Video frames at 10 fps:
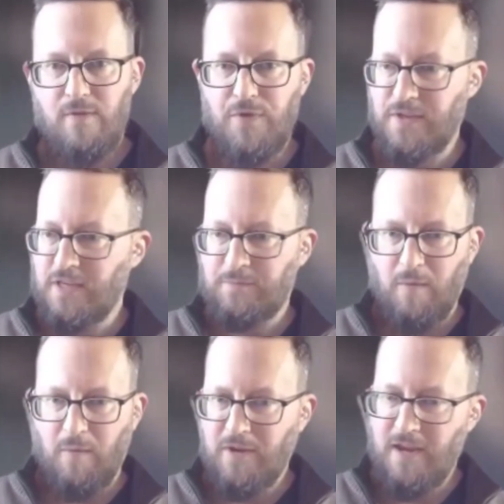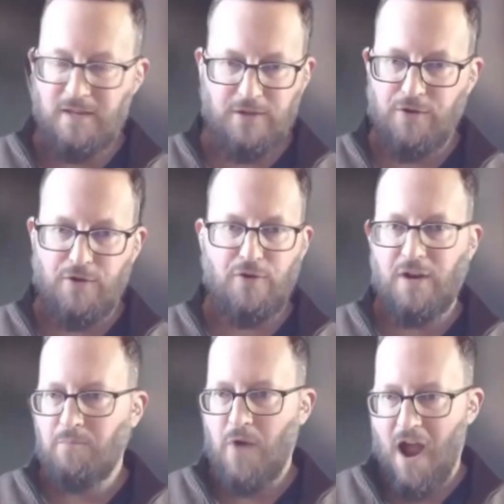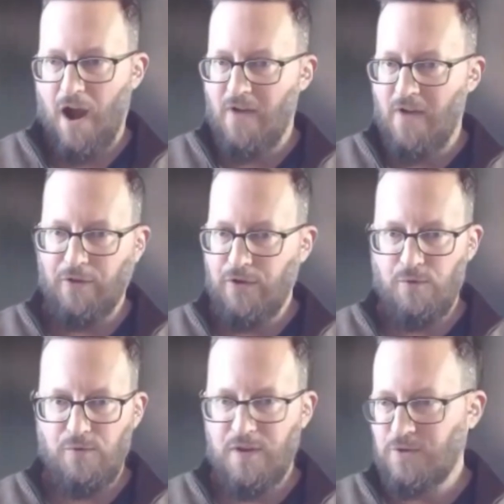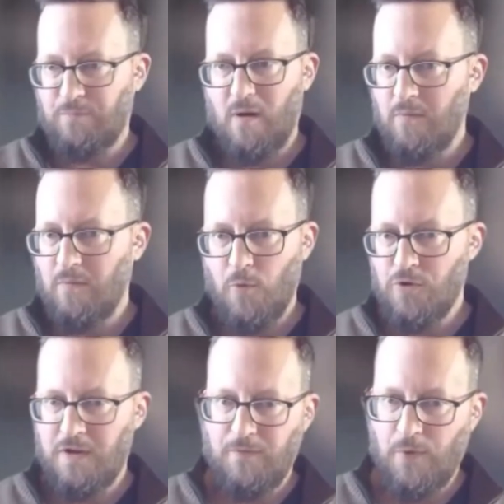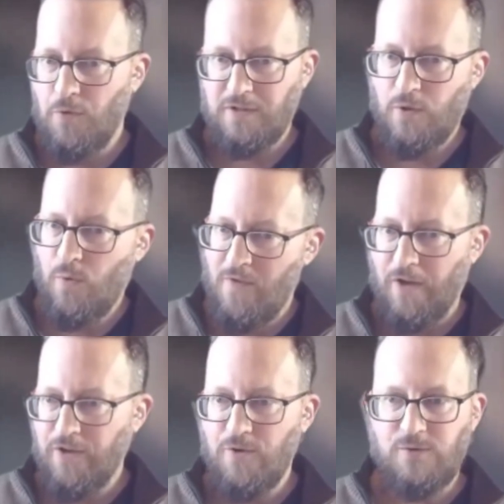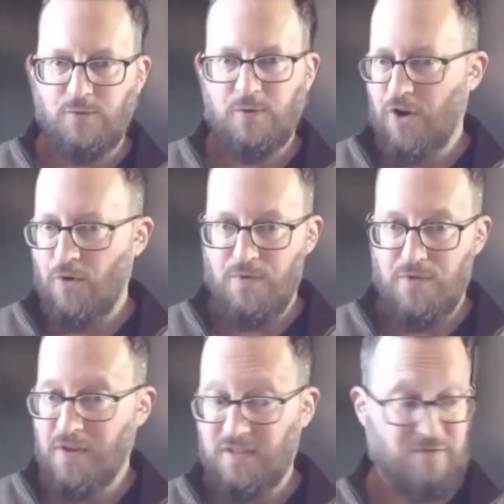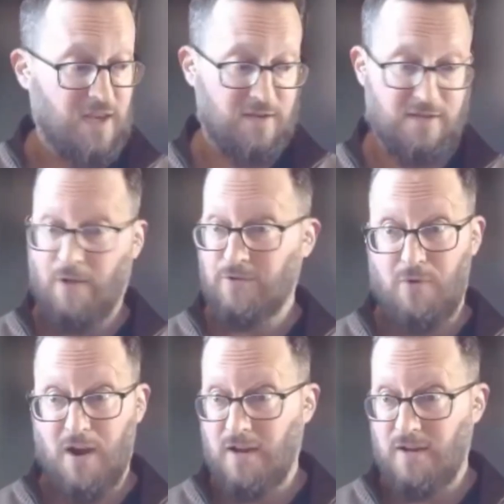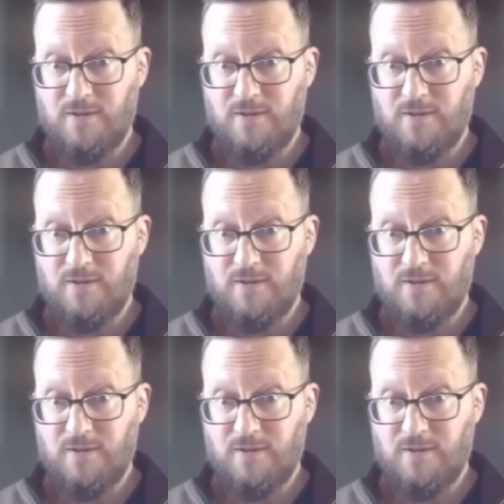this is probably easier and higher value. These are probably more difficult and lower value. So let's start with this. And I was like, sounds great.